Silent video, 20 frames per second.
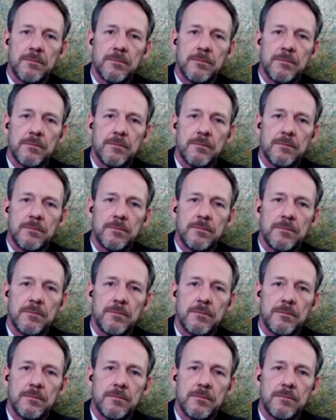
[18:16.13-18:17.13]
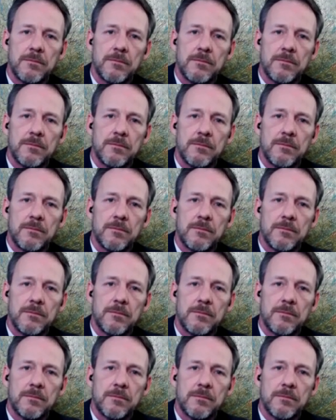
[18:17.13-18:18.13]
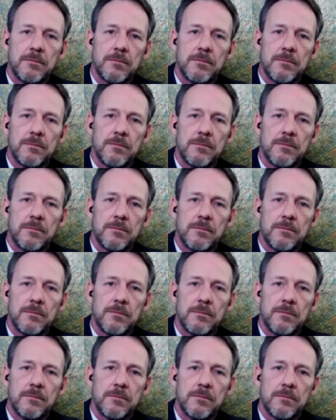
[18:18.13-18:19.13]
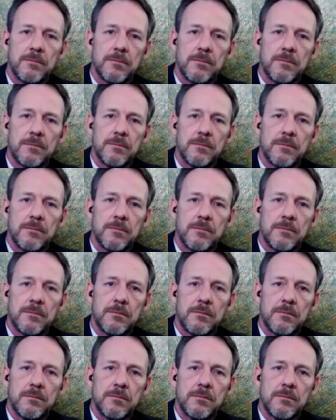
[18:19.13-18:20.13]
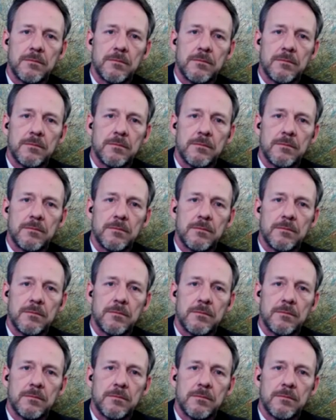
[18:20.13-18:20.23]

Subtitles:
(silent)